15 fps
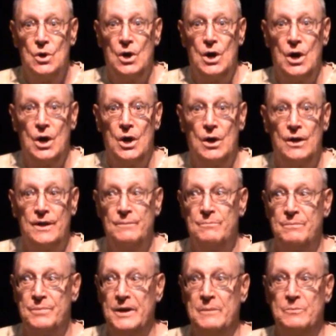
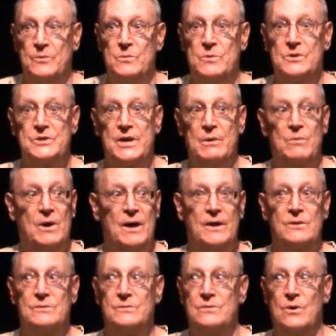And people will say, well, I
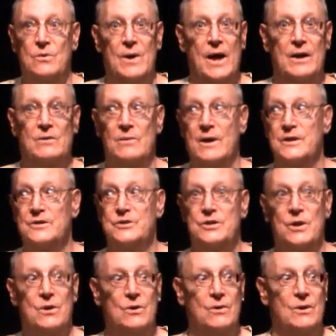don't know how to write a
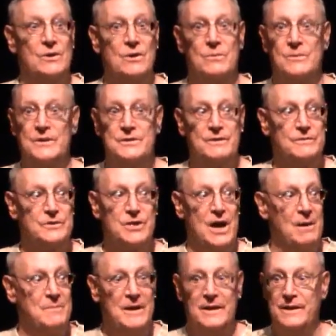show, and nobody's ever
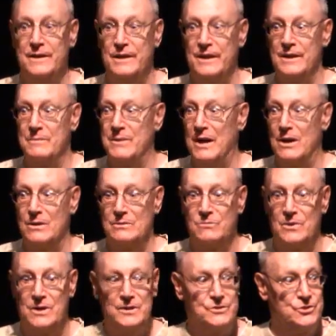taught me anything about
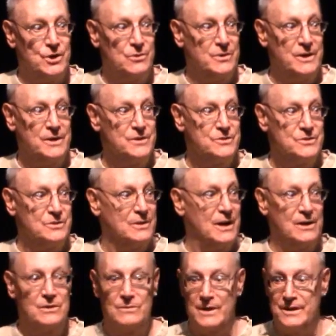what a joke is or
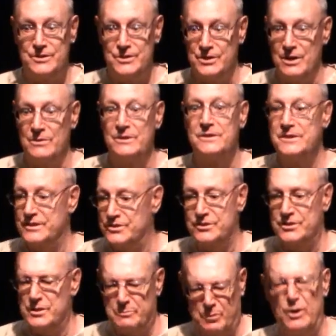how to write a show, and the
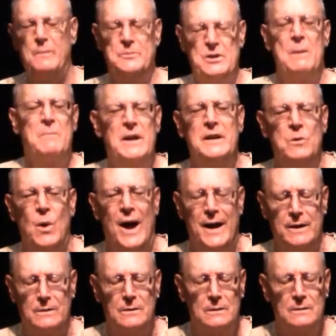teacher says, put up something anyway.